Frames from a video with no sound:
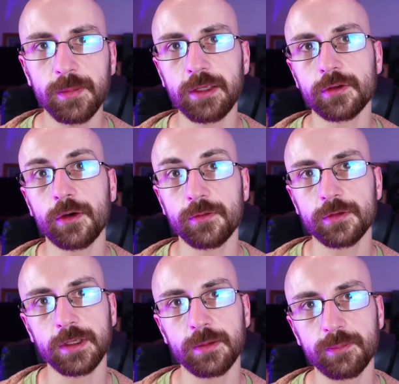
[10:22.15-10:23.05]
He's
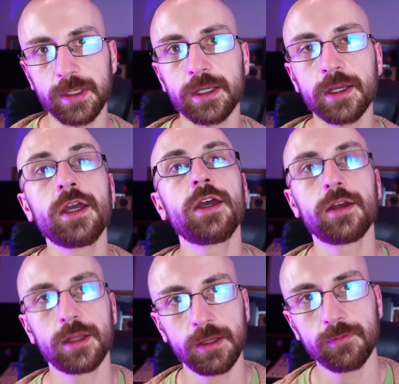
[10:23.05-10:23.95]
obviously a big
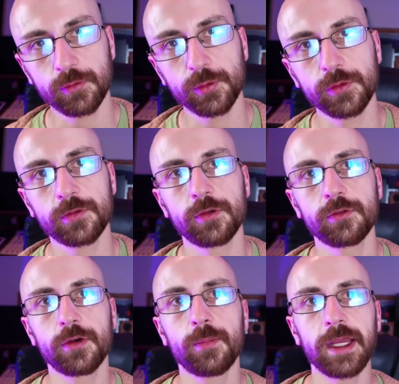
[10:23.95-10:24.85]
influence on
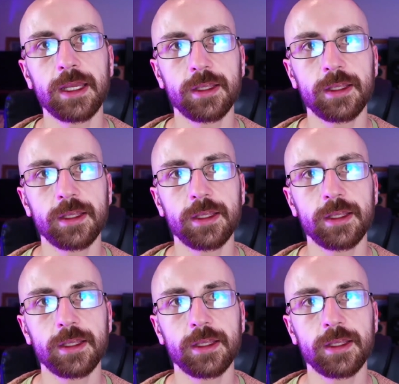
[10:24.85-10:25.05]
John Mayer,